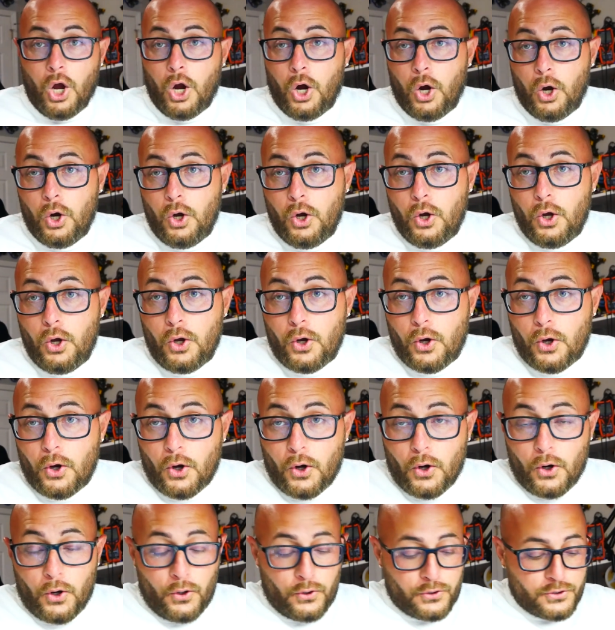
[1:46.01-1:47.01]

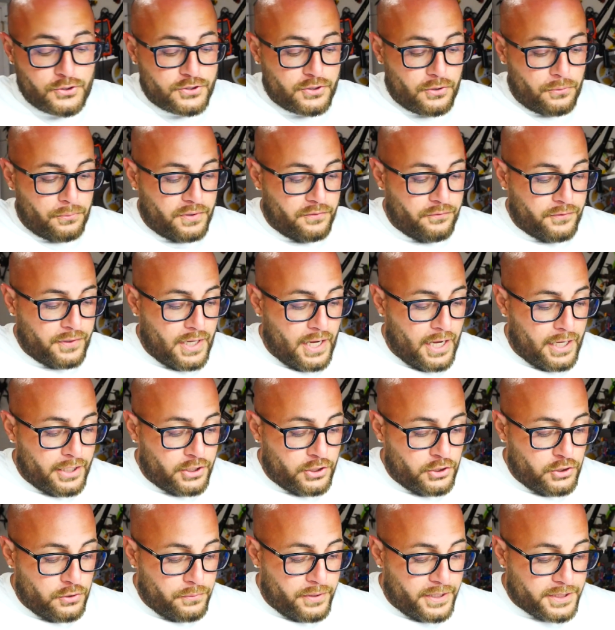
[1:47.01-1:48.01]
Oh, so we've got
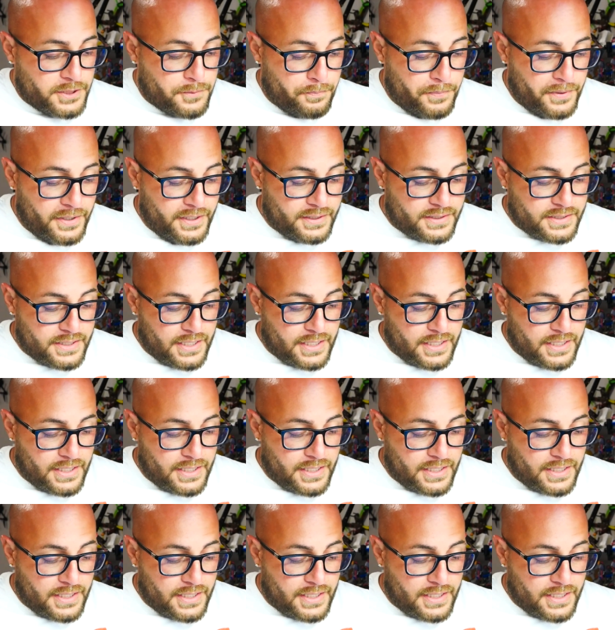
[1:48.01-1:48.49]
USB